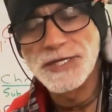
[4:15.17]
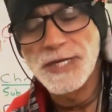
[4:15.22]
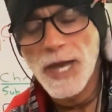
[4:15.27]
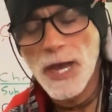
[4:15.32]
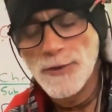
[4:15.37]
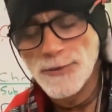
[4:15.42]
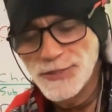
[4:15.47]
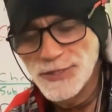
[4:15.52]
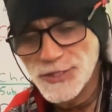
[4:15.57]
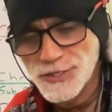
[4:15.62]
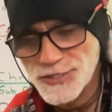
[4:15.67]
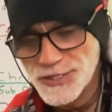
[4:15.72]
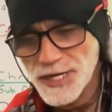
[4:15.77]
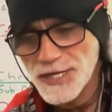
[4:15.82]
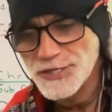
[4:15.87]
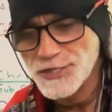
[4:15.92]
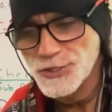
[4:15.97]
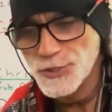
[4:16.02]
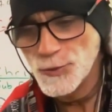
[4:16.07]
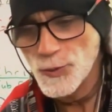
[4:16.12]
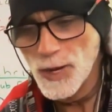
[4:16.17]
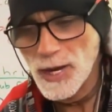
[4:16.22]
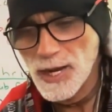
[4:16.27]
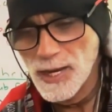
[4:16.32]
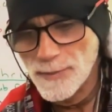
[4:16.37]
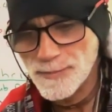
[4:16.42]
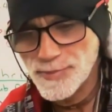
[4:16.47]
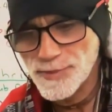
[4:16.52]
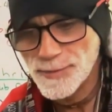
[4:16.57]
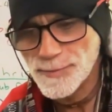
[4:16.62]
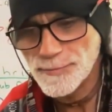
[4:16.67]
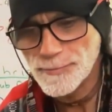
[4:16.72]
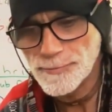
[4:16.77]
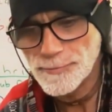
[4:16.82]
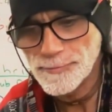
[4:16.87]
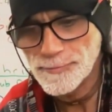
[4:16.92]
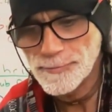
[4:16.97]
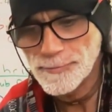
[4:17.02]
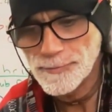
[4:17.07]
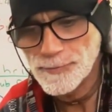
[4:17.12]
going to set you up
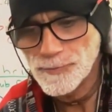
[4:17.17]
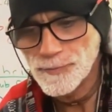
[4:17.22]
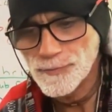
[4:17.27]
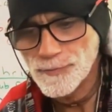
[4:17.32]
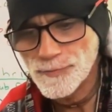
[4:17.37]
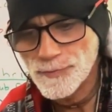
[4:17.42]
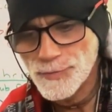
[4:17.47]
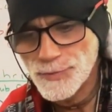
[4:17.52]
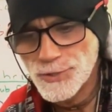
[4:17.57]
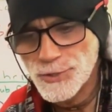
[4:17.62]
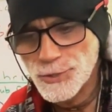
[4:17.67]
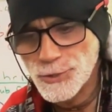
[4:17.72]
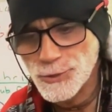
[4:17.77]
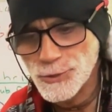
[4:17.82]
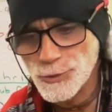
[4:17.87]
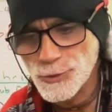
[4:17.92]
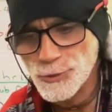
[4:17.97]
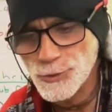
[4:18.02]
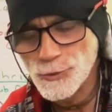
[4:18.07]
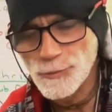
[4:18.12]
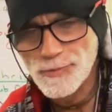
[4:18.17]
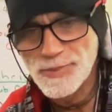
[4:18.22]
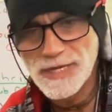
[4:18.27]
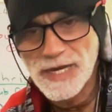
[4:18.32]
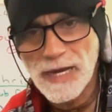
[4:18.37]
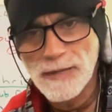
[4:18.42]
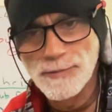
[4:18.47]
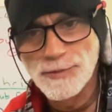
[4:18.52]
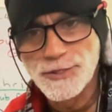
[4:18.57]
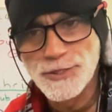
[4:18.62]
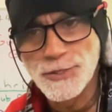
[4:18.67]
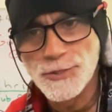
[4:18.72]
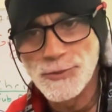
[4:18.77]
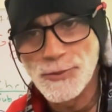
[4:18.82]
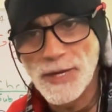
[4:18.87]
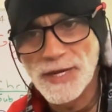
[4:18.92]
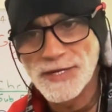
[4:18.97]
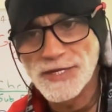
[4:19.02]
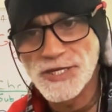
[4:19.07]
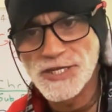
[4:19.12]
to be able
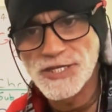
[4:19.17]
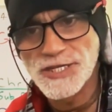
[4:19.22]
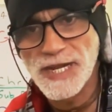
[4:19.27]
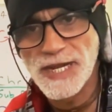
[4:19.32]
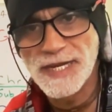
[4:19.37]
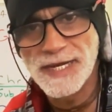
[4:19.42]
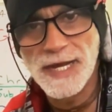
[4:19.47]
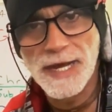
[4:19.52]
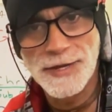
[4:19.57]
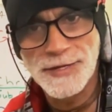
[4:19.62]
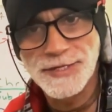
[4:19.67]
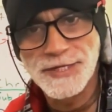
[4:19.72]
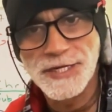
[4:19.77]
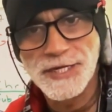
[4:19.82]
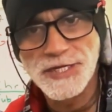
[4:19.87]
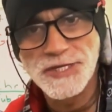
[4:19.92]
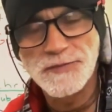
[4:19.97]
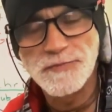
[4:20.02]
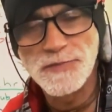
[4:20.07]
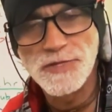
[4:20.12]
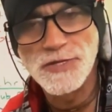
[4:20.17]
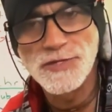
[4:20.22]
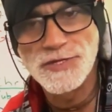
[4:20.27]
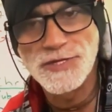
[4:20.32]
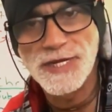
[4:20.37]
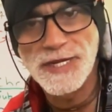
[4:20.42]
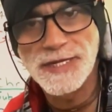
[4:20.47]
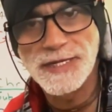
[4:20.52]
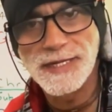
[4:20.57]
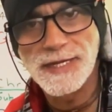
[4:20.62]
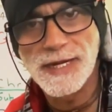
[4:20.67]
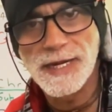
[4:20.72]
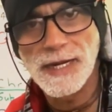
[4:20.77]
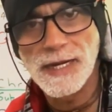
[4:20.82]
to understand how to teach music